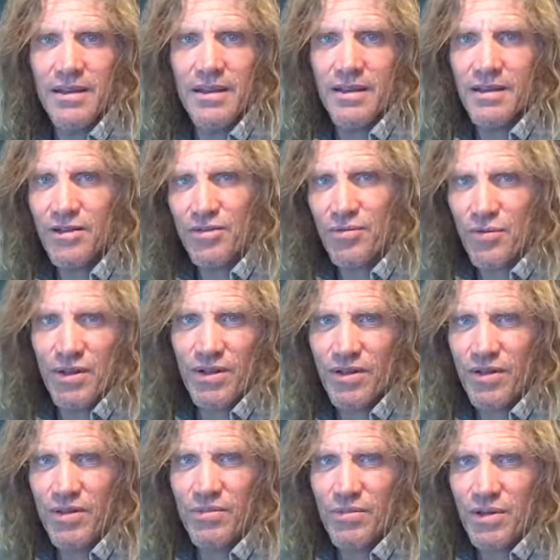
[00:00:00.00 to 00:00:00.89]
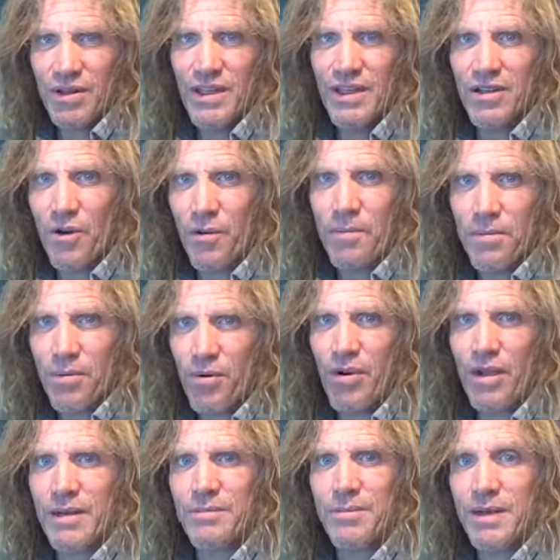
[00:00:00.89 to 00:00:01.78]
And there's real, really no
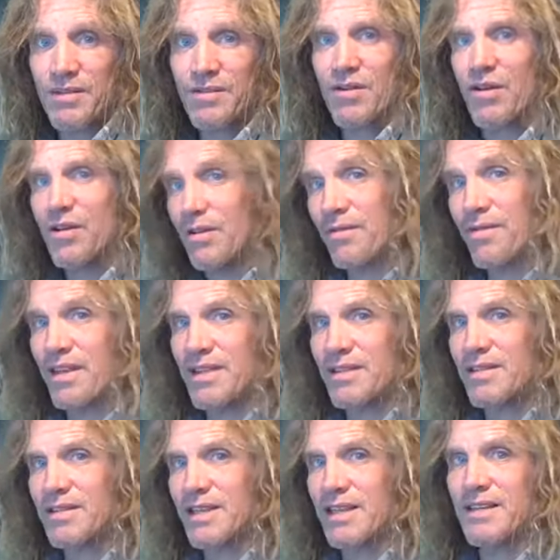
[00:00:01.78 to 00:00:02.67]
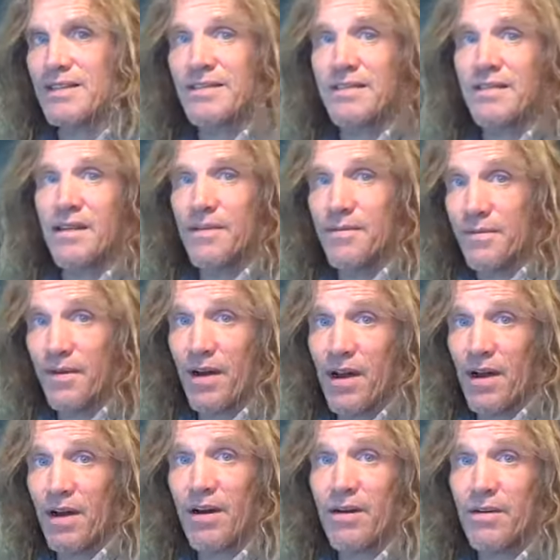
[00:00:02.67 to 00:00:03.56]
point because all of these things
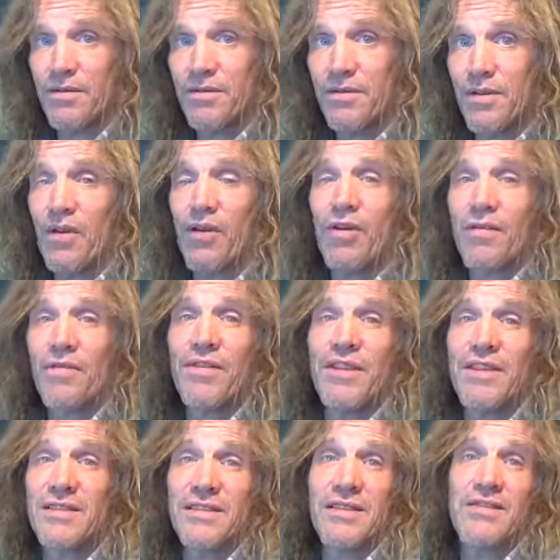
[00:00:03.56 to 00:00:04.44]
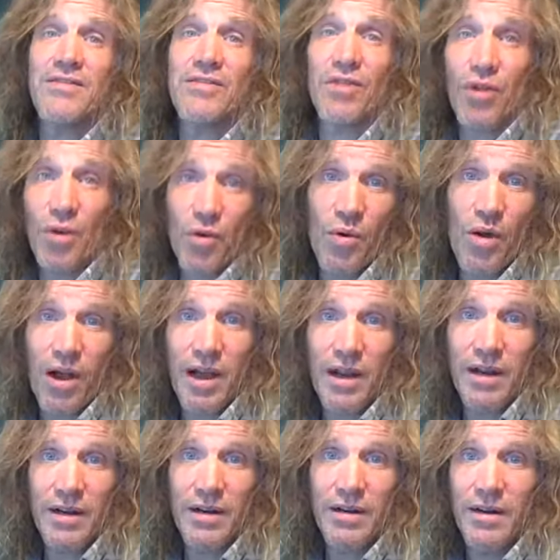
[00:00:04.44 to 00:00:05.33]
evolve, all of these things are
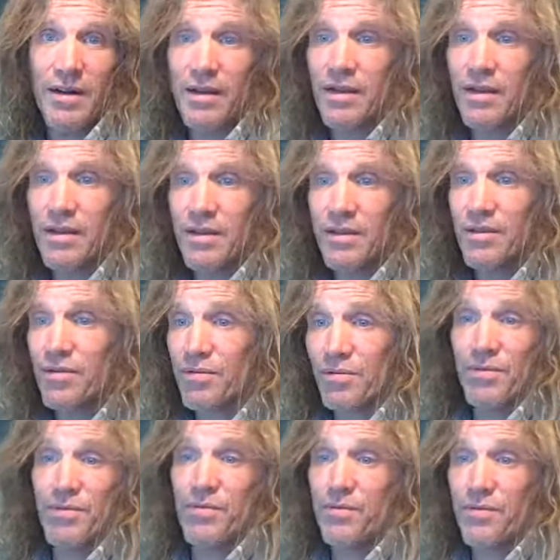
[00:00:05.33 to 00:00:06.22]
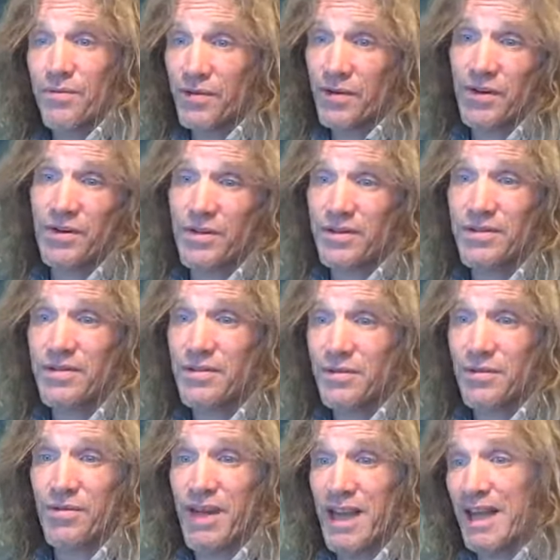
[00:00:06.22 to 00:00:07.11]
acquired, through first
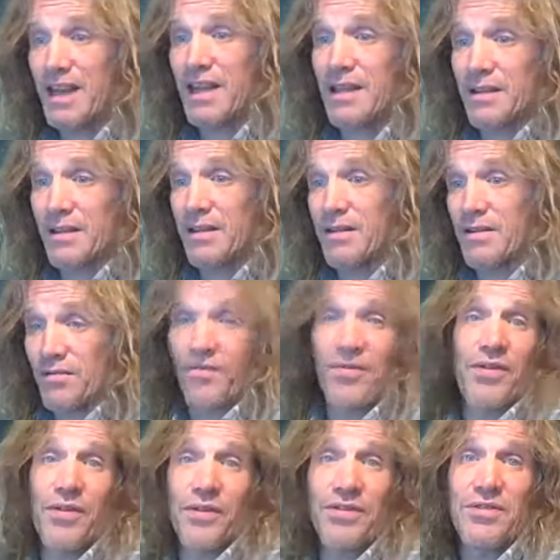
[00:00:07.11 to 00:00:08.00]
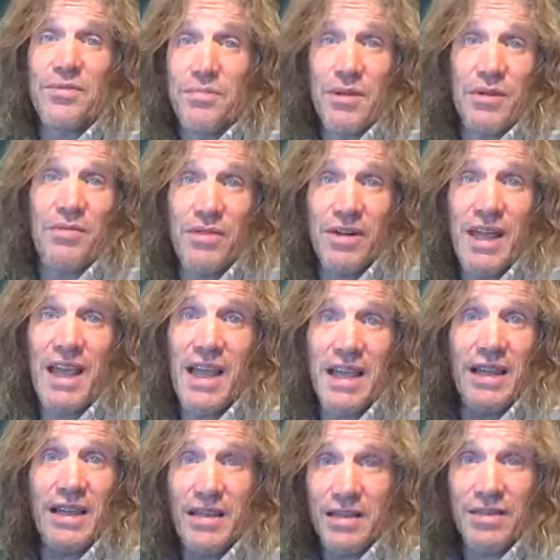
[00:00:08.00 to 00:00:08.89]
creating the first mutant
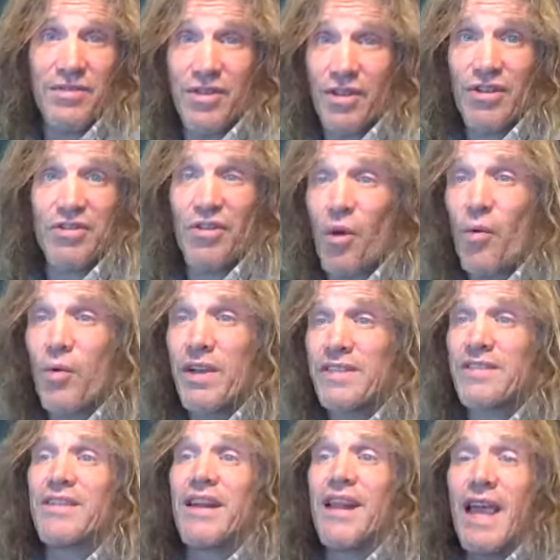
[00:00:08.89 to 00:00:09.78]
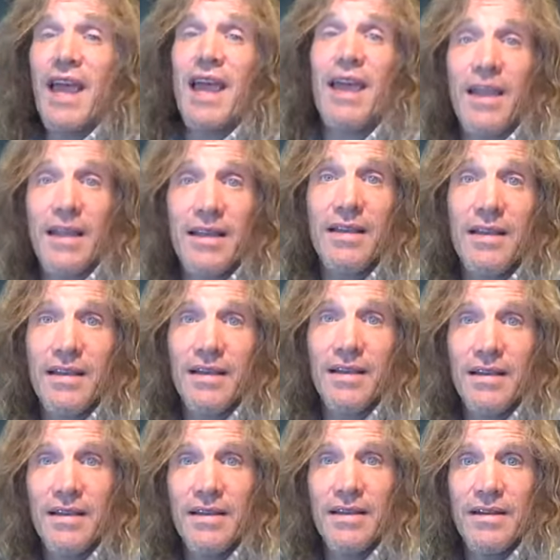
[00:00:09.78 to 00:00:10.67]
egg. There's, it's always an egg.
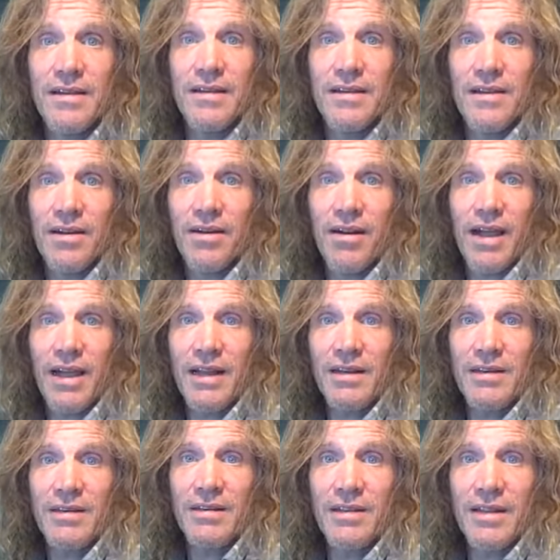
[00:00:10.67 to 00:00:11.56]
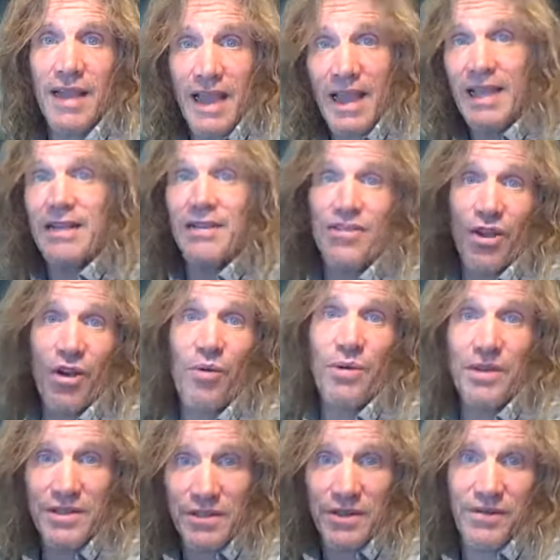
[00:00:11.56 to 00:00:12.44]
Alright? The egg is
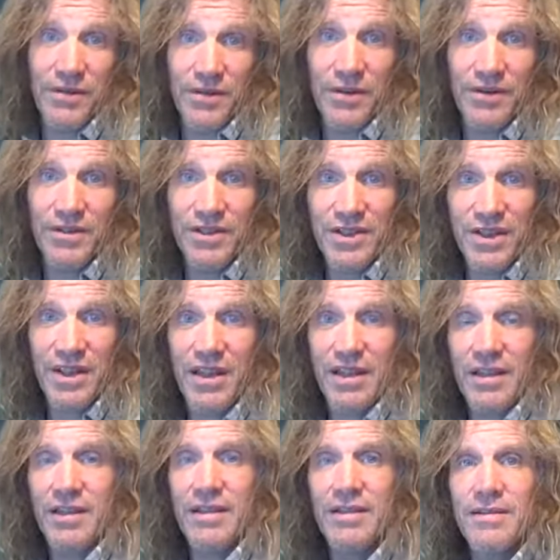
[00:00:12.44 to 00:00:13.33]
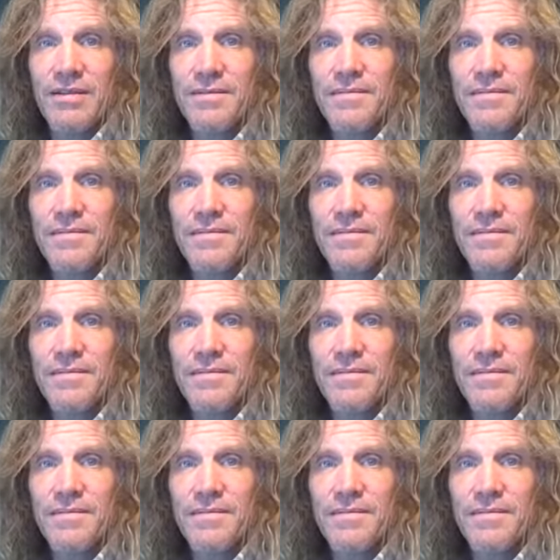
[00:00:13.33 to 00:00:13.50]
always the first thing.